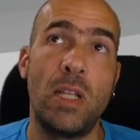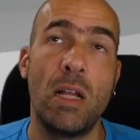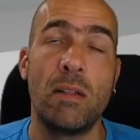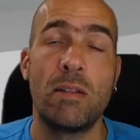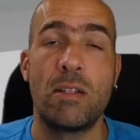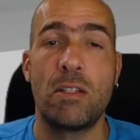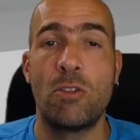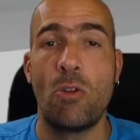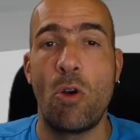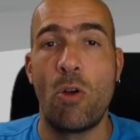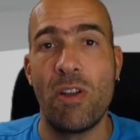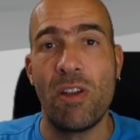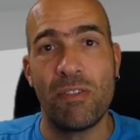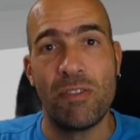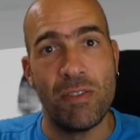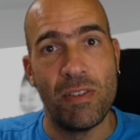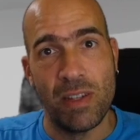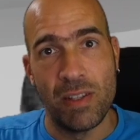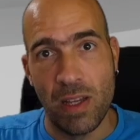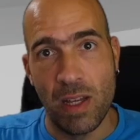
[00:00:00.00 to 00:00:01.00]
tell the story
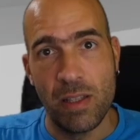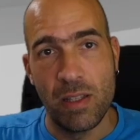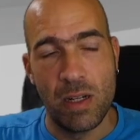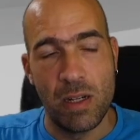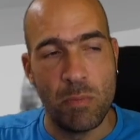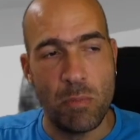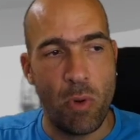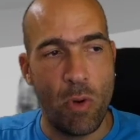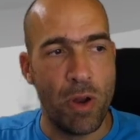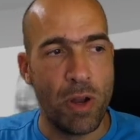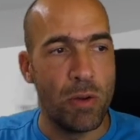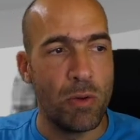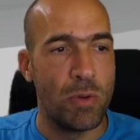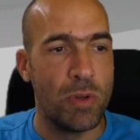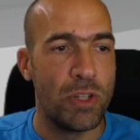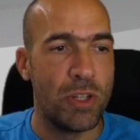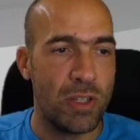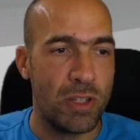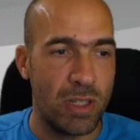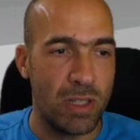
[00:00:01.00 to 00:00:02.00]
of another boy,
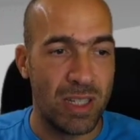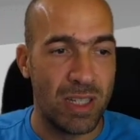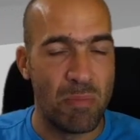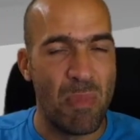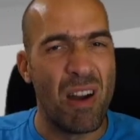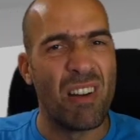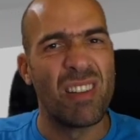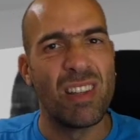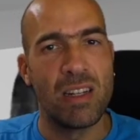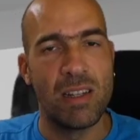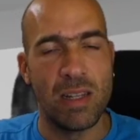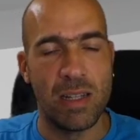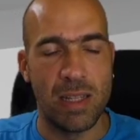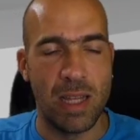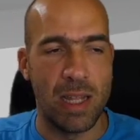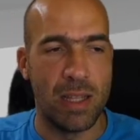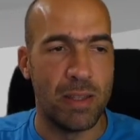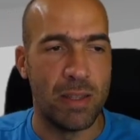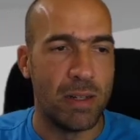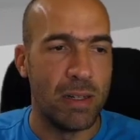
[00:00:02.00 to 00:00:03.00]
which is smarter
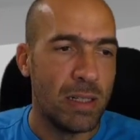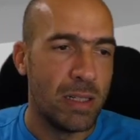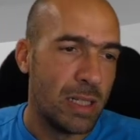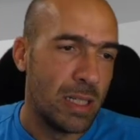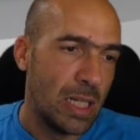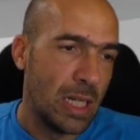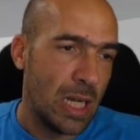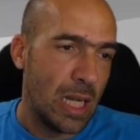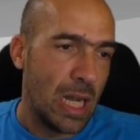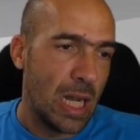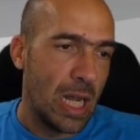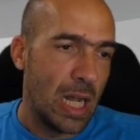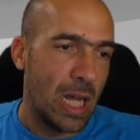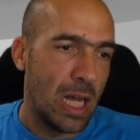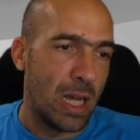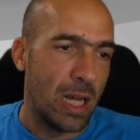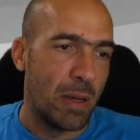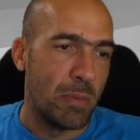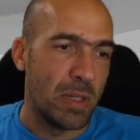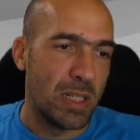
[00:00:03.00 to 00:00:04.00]
than Ender,
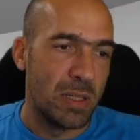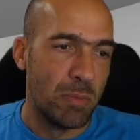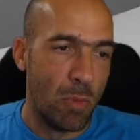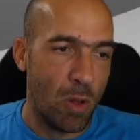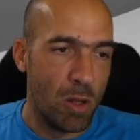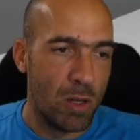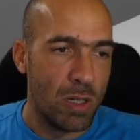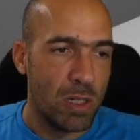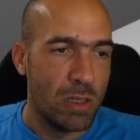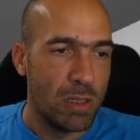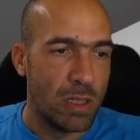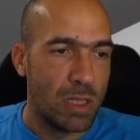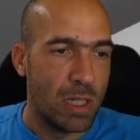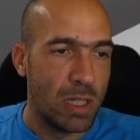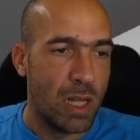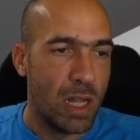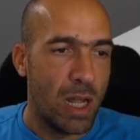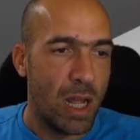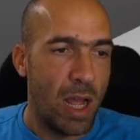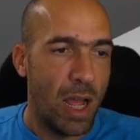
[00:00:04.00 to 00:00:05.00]
smaller,
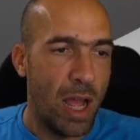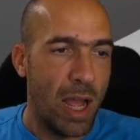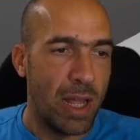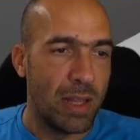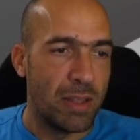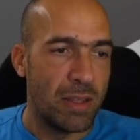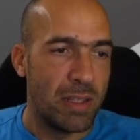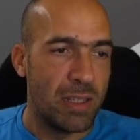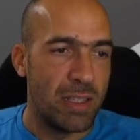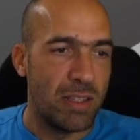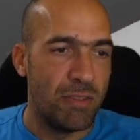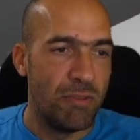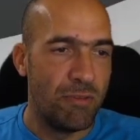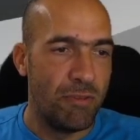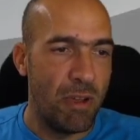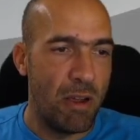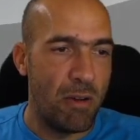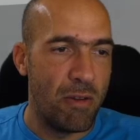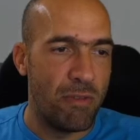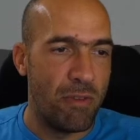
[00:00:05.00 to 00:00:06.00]
and it's
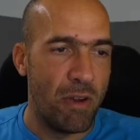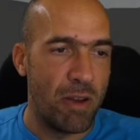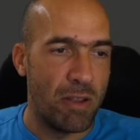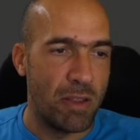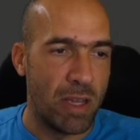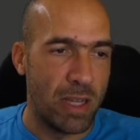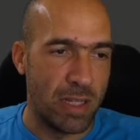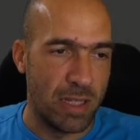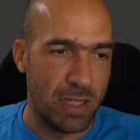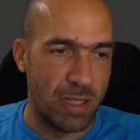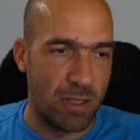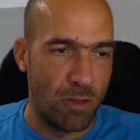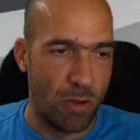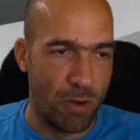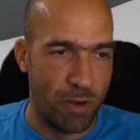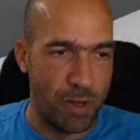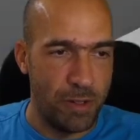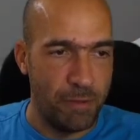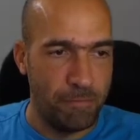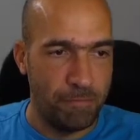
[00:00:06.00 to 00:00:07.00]
very, very nice
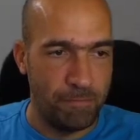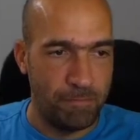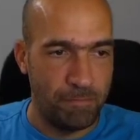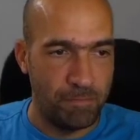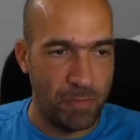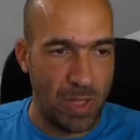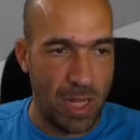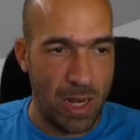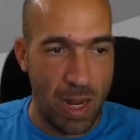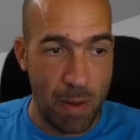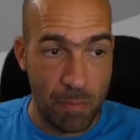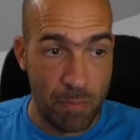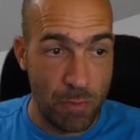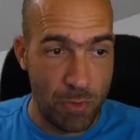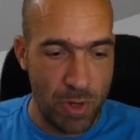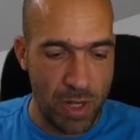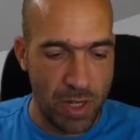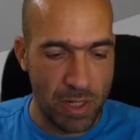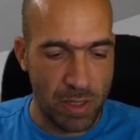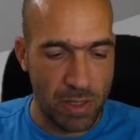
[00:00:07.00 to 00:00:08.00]
story, and
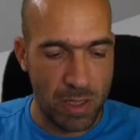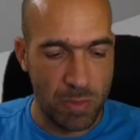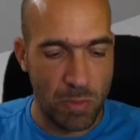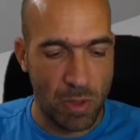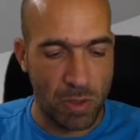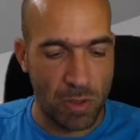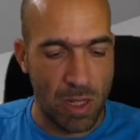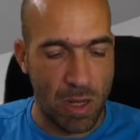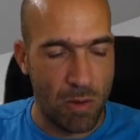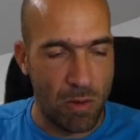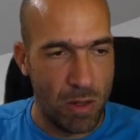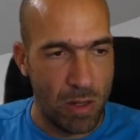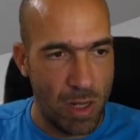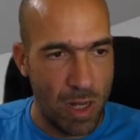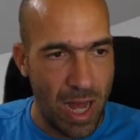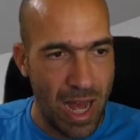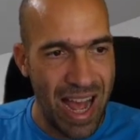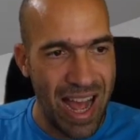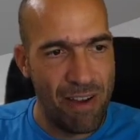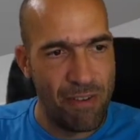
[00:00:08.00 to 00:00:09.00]
I'm reading this book now.
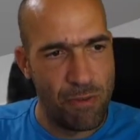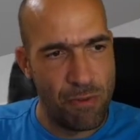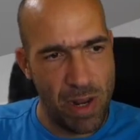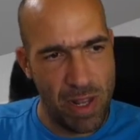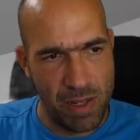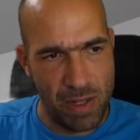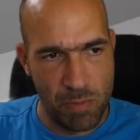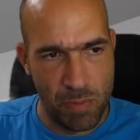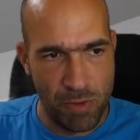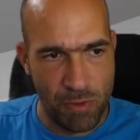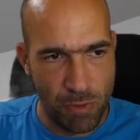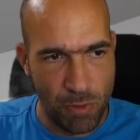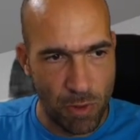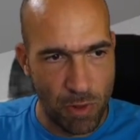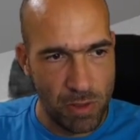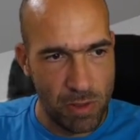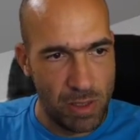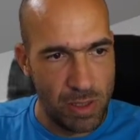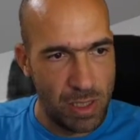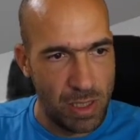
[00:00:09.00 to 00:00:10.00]
I have read it
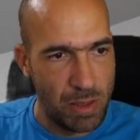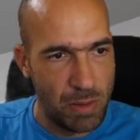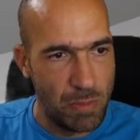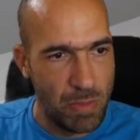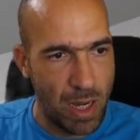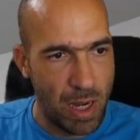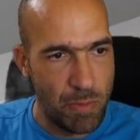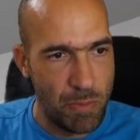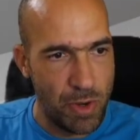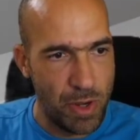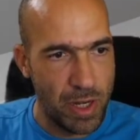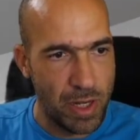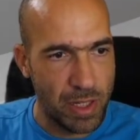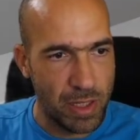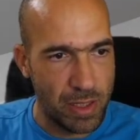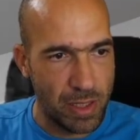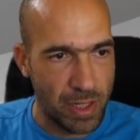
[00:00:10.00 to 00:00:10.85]
before, but I'm reading